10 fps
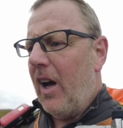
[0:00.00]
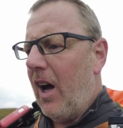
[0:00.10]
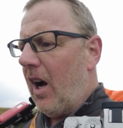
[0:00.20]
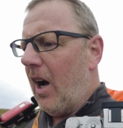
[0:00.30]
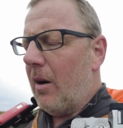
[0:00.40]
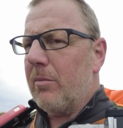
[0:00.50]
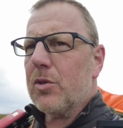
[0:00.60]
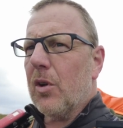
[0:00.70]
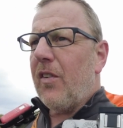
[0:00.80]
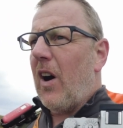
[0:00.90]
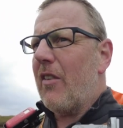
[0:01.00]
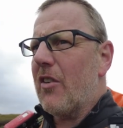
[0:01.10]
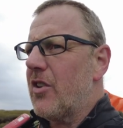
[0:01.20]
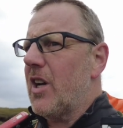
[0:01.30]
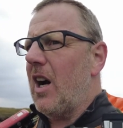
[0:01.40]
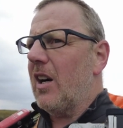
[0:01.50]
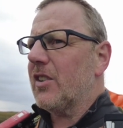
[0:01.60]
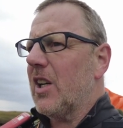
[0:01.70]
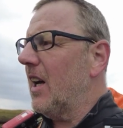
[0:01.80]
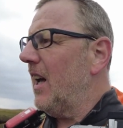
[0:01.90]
sort of 500 yards.